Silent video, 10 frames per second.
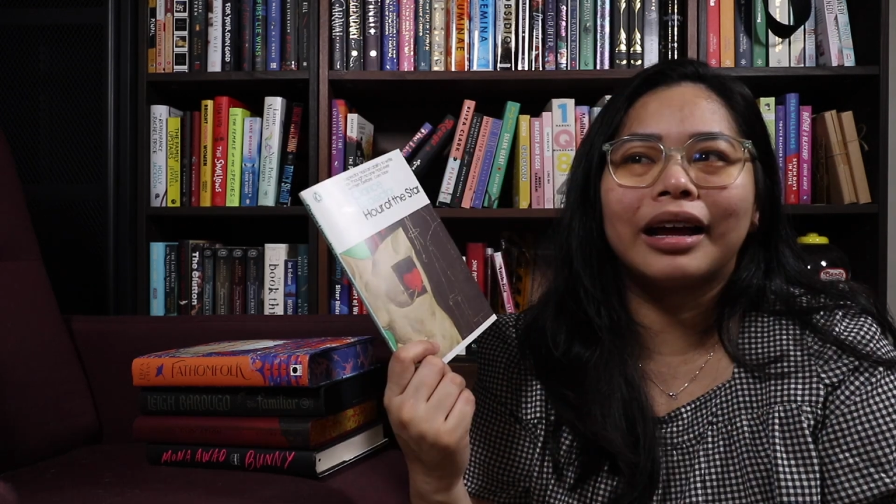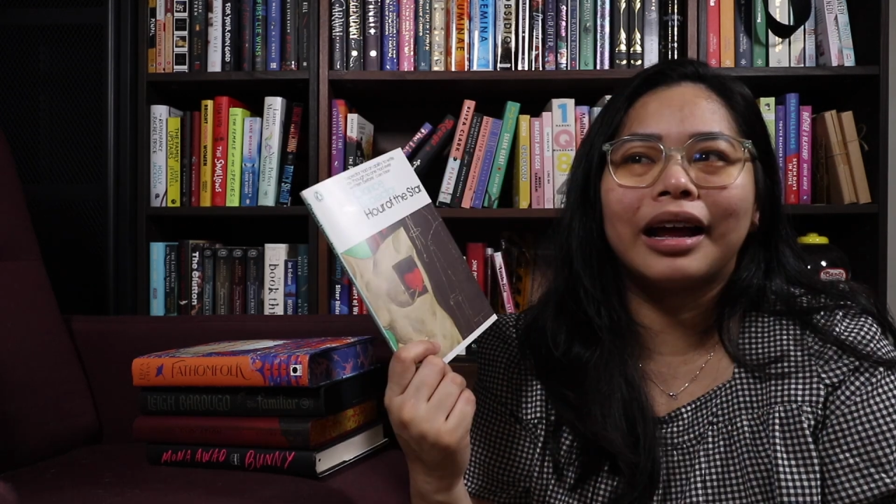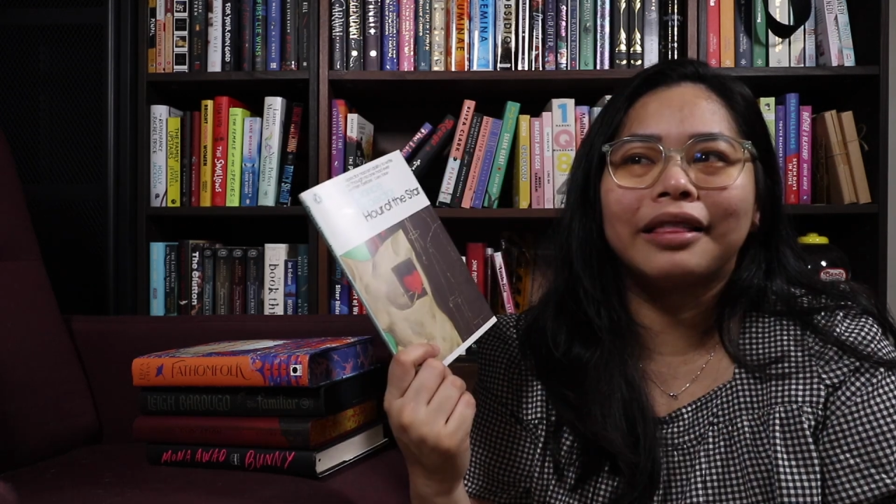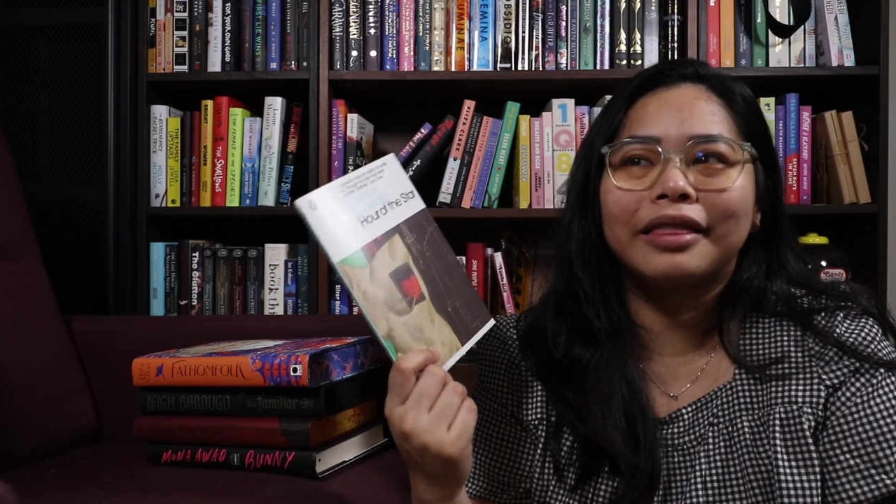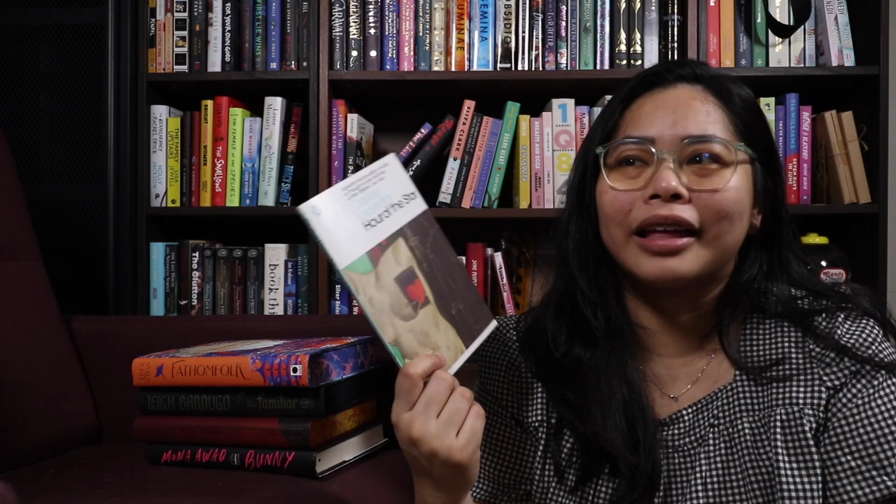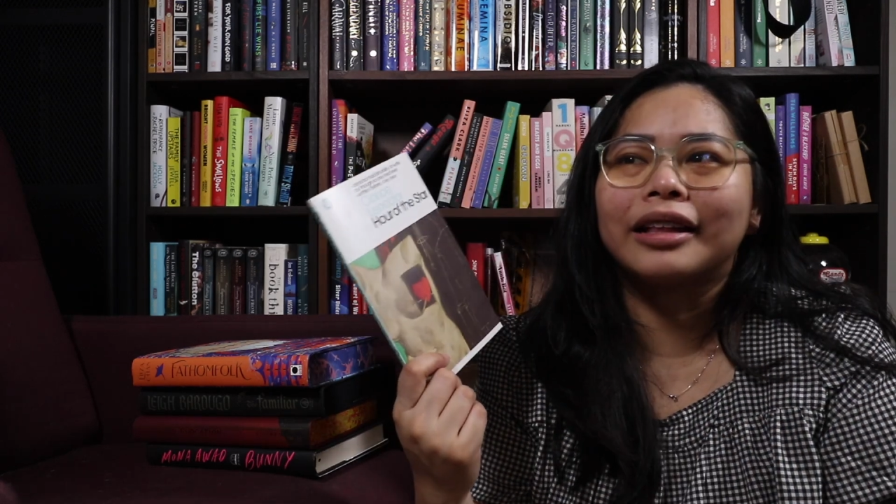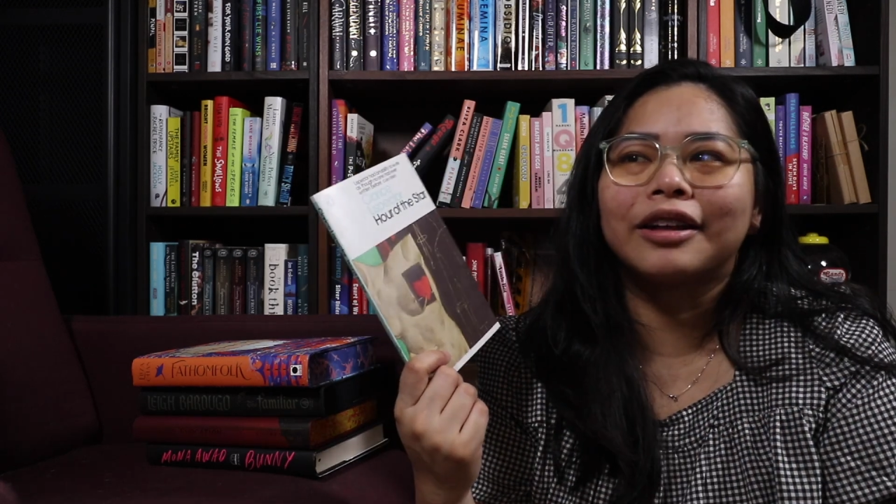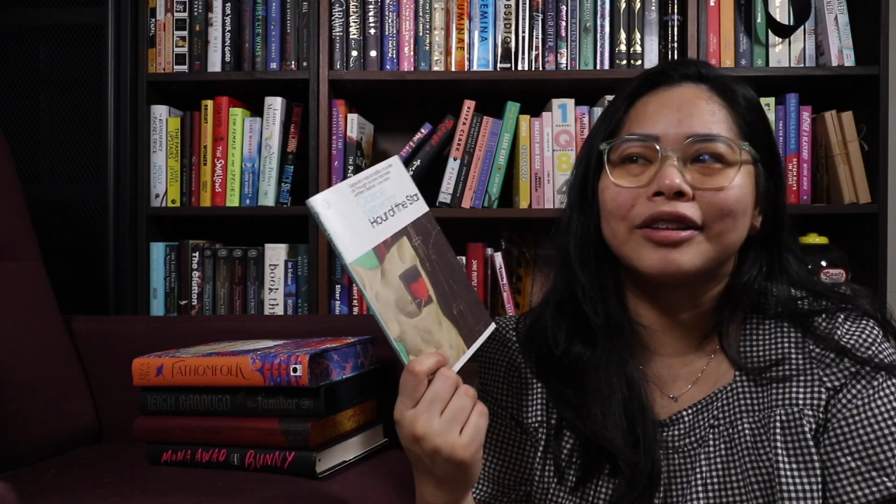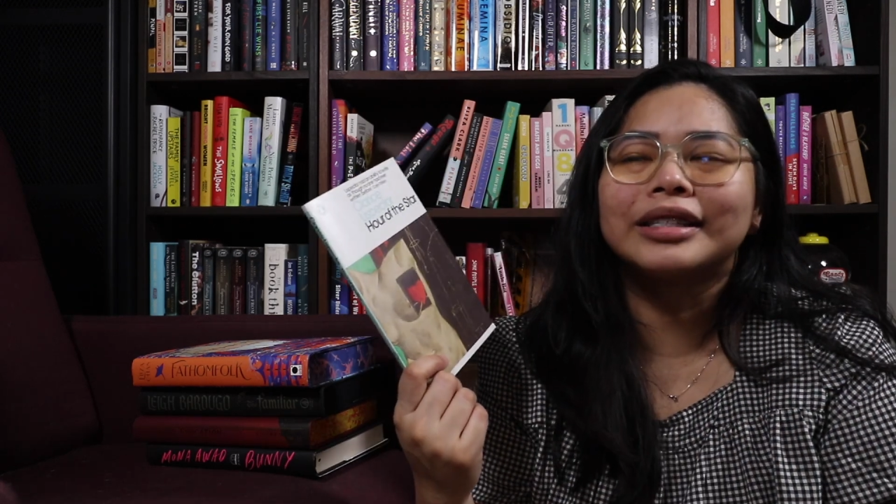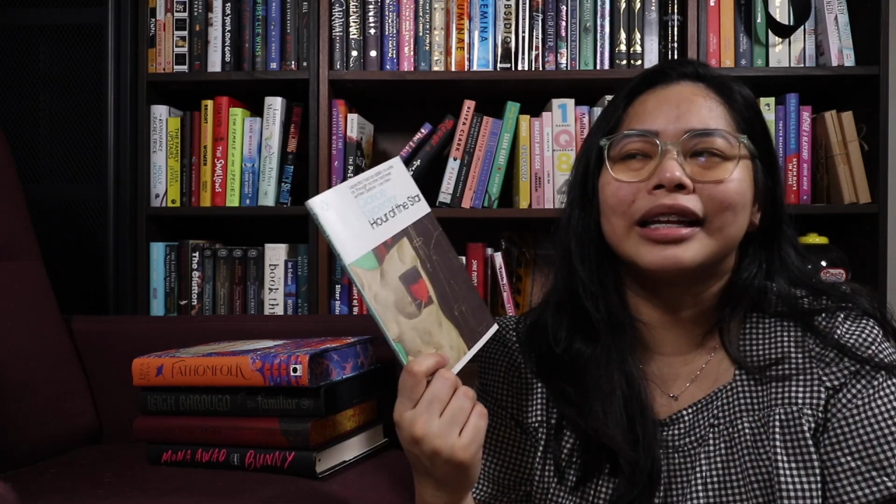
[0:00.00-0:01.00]
I think the
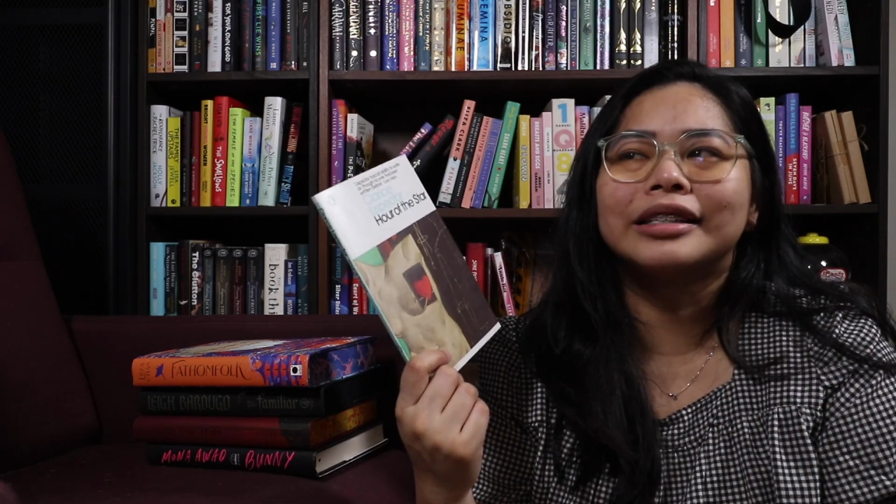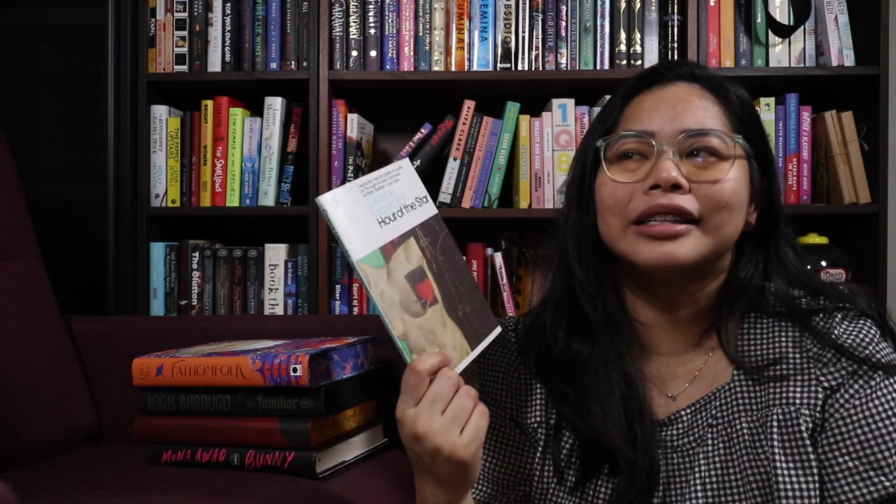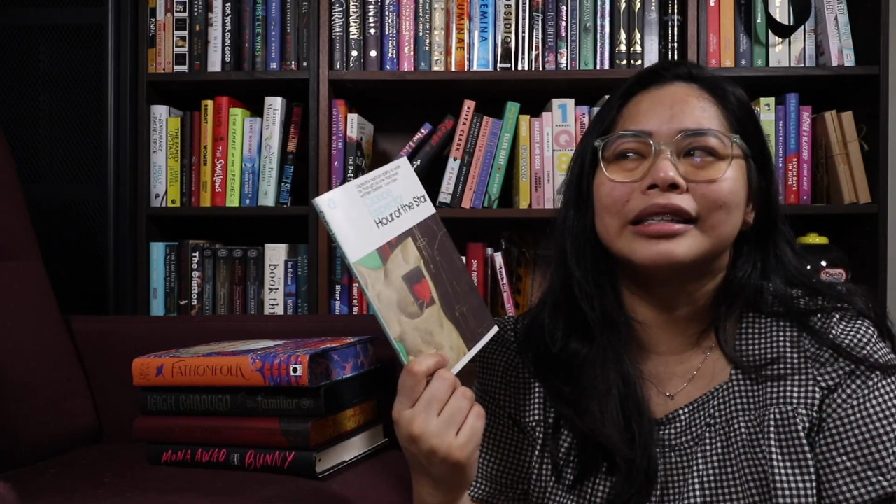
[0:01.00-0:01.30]
consensus